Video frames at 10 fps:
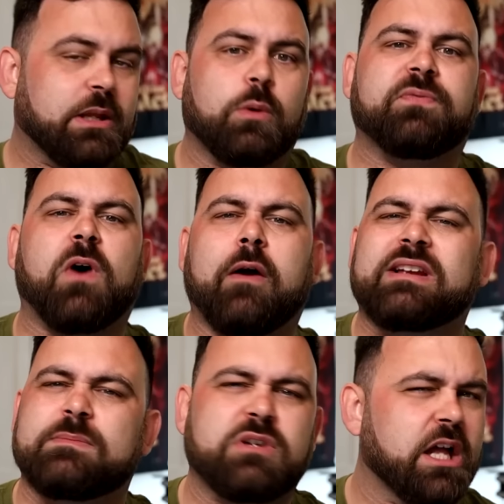They were
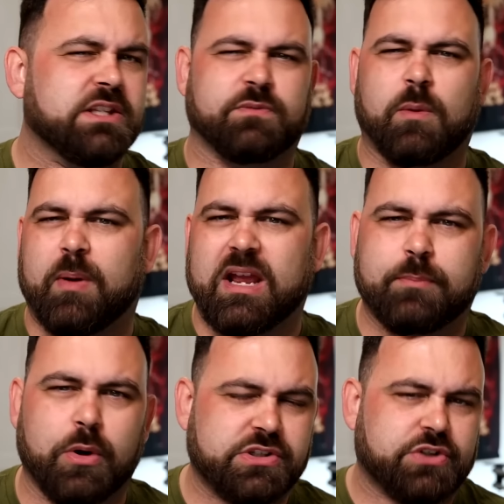firing some guns from a
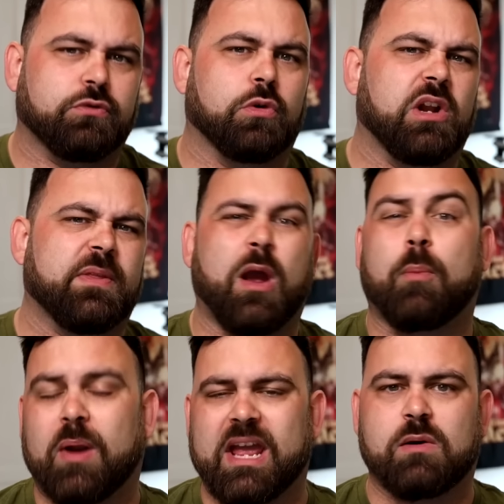Plagueburst Crawler. They are
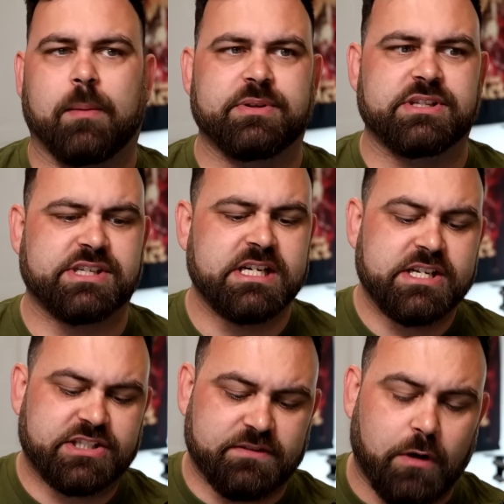plague weapons,
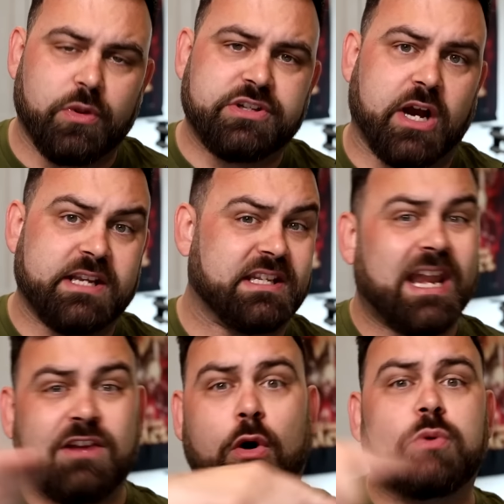so they have all the dice, and
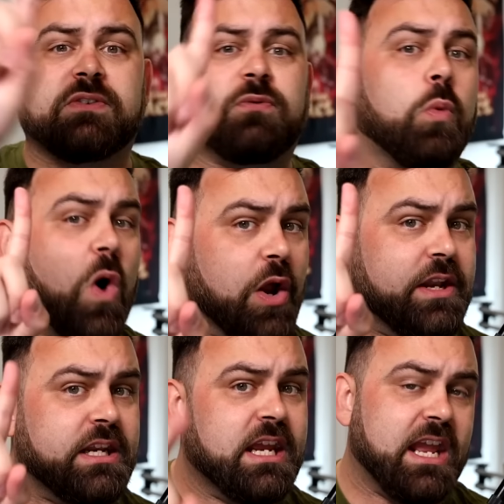any rolls of
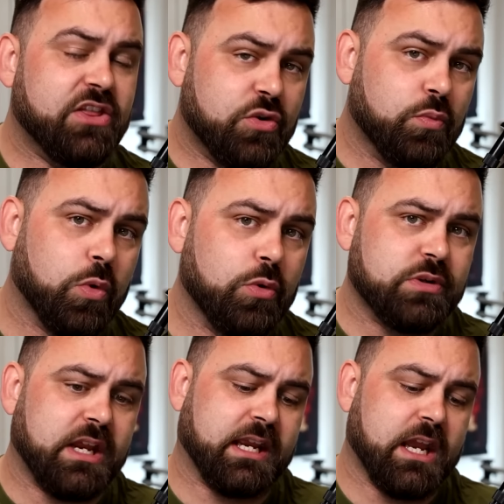one in the
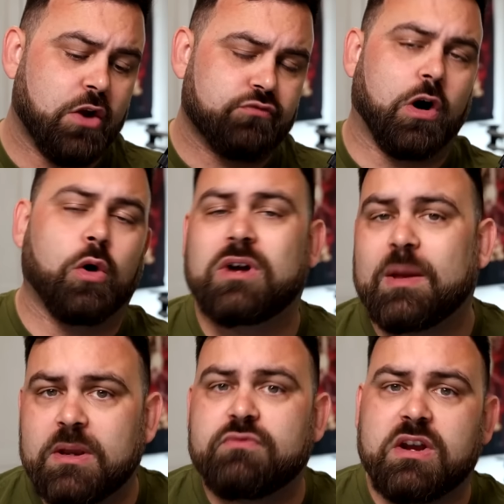wounding roll
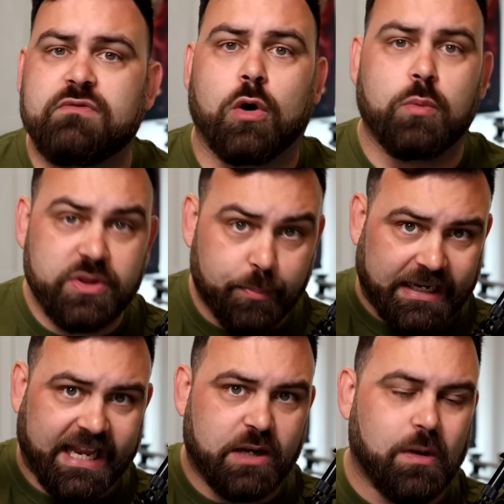can be re-rolled with
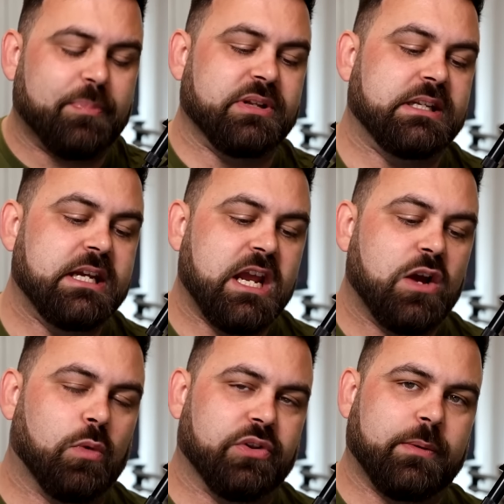Plague Weapon.
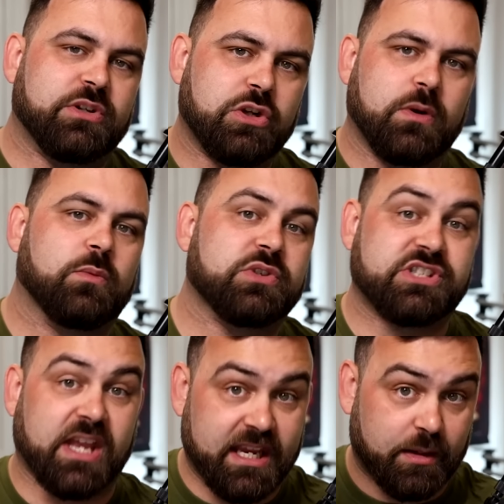What they were doing was
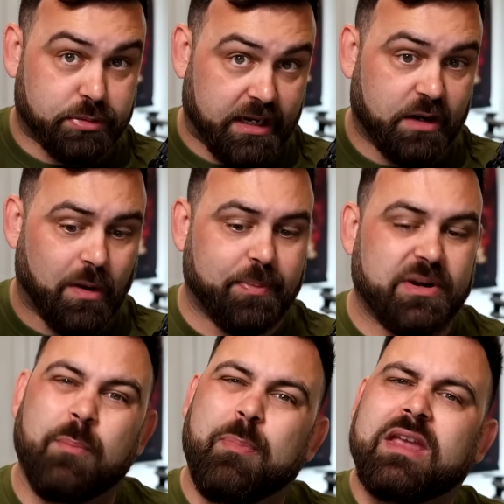saying Plague
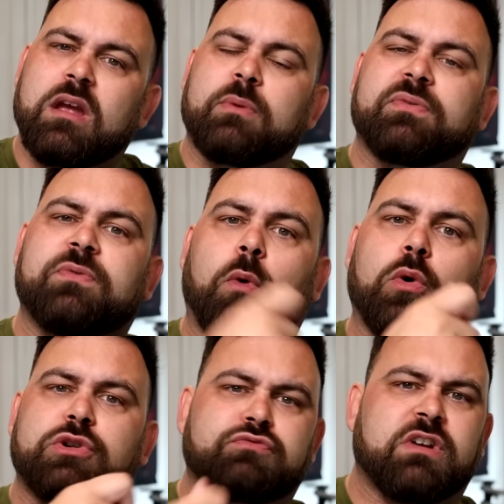Weapon and picking up a
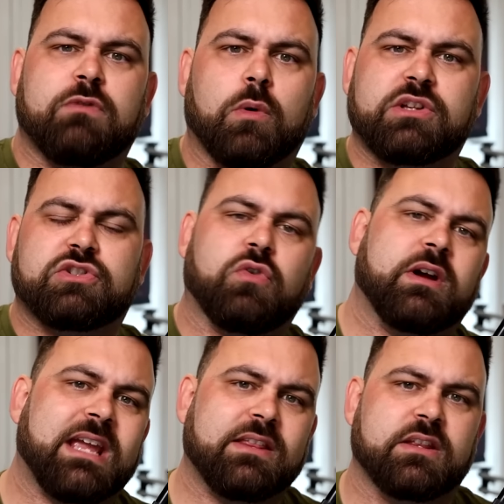four to re-roll it to
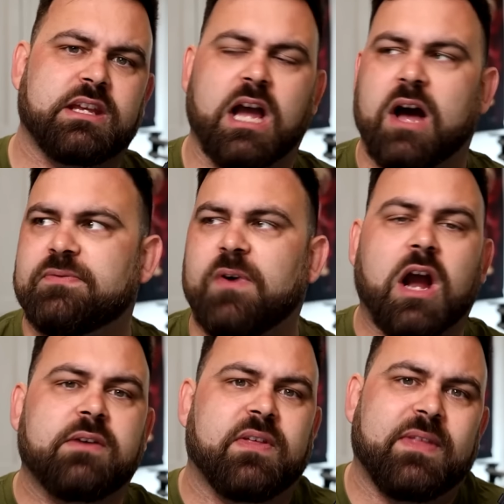try and get the uh,
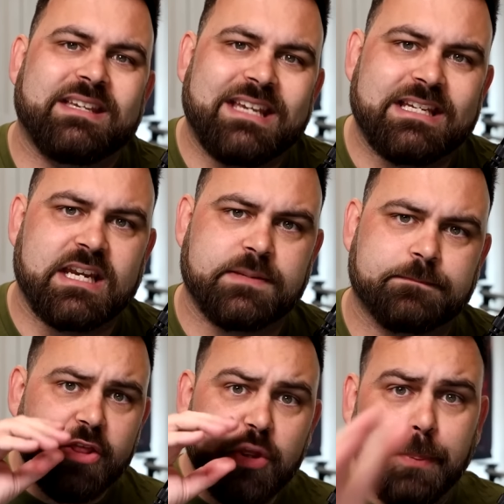five that they needed.
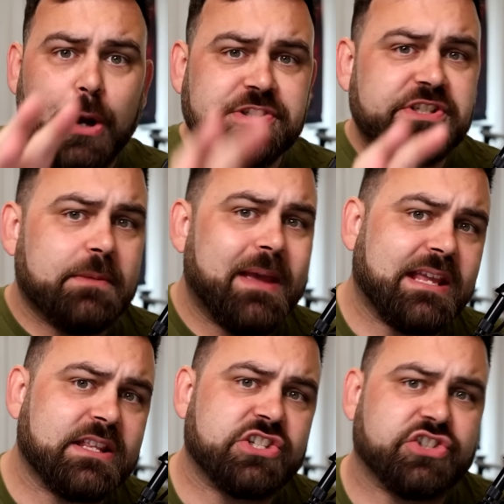The person
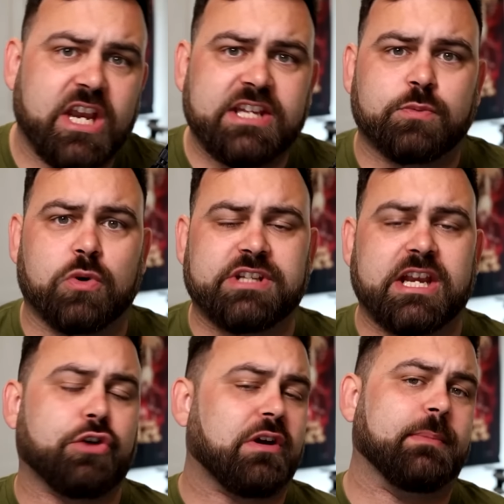committing this cheat was
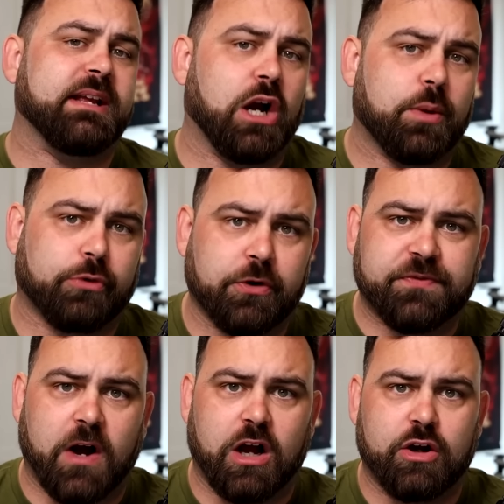incredibly high
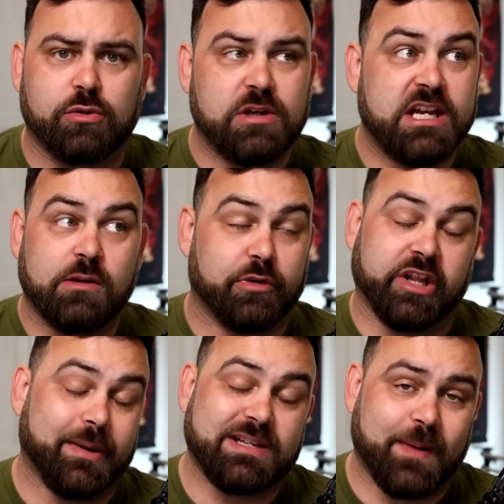profile,
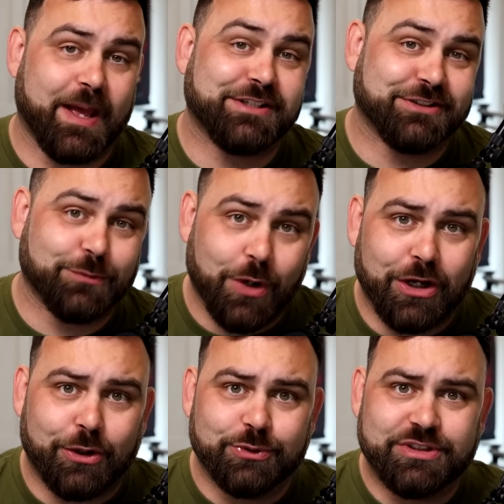one of the best players in the
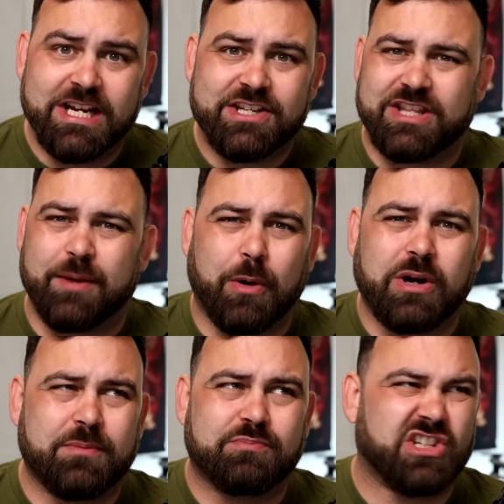world, so their
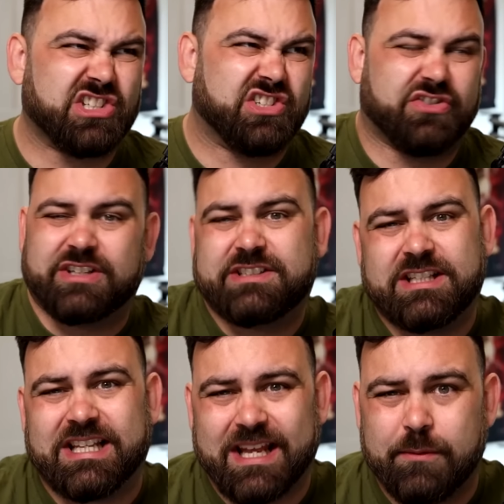opponent just
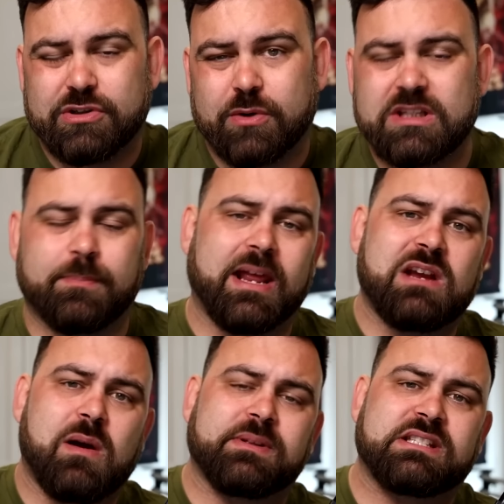trusted that they were doing the
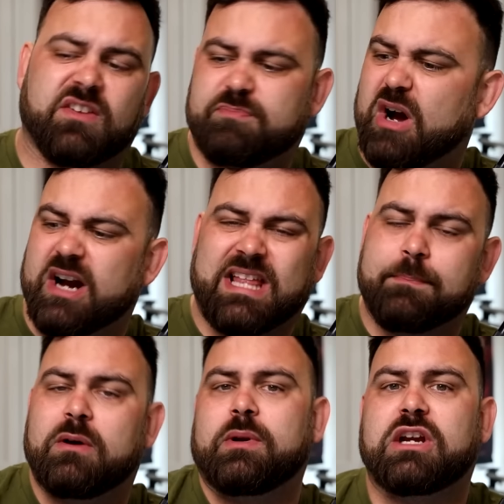Plague Weapon stuff behind
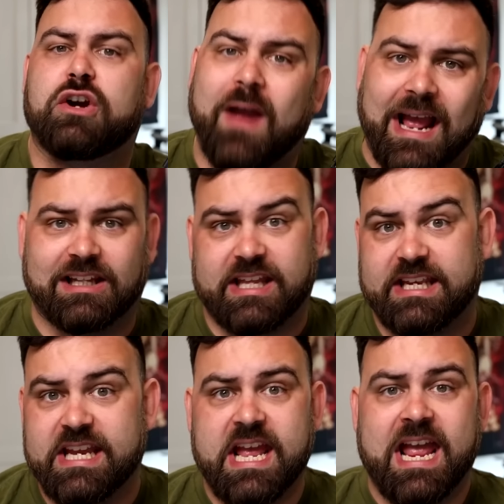that building
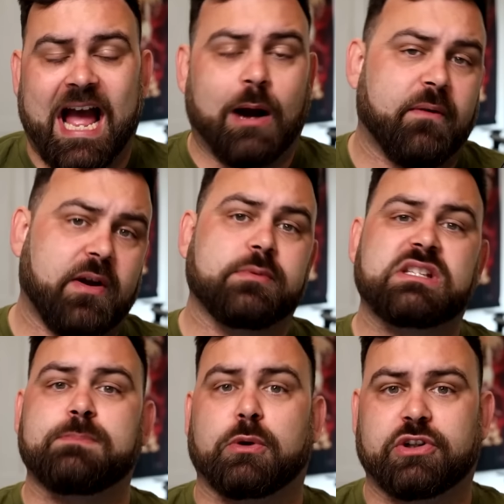correctly. However, it
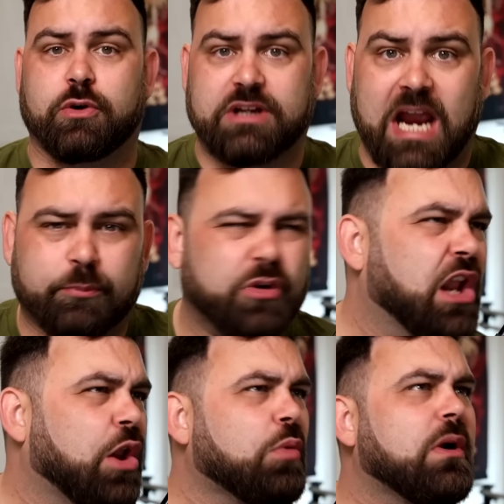was spotted on camera,
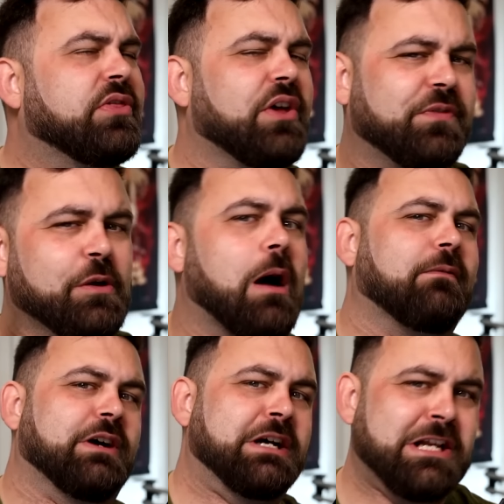along with a few
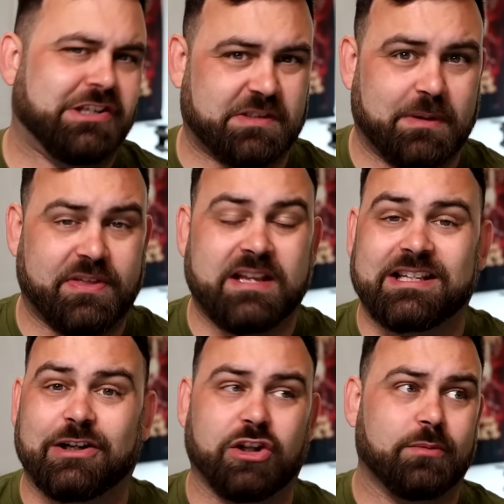other suspect things
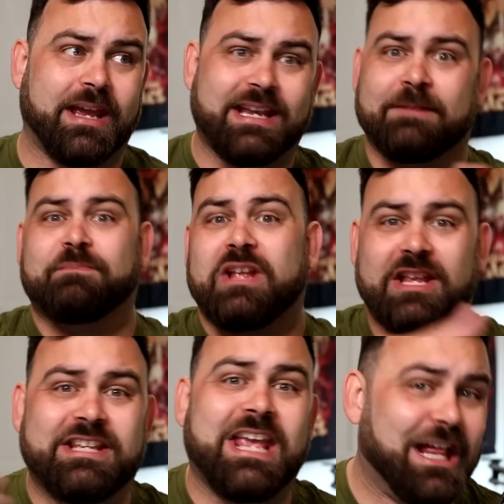that got them a
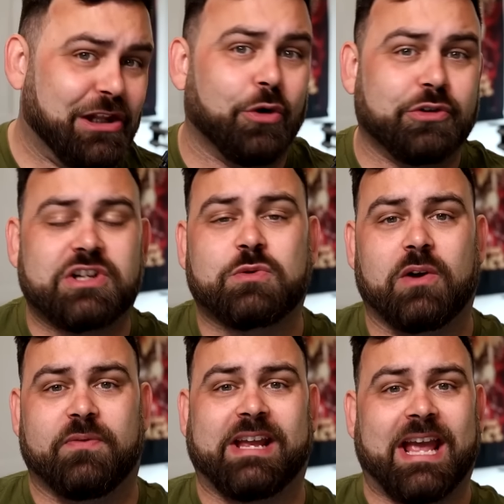year-long
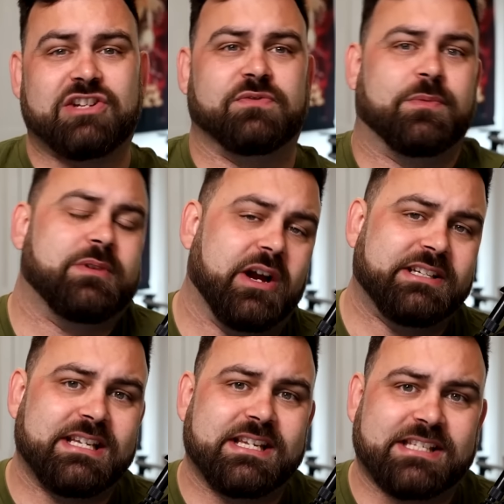disqualification from the I
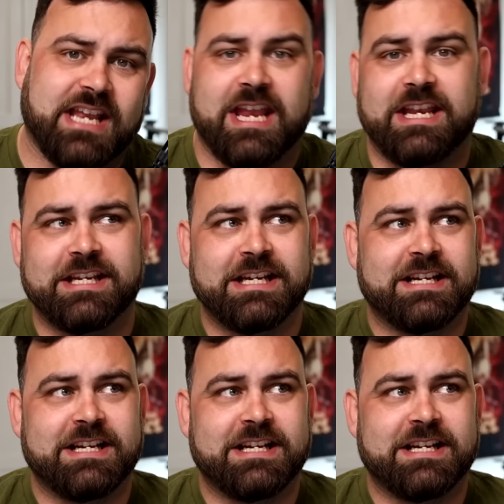T C.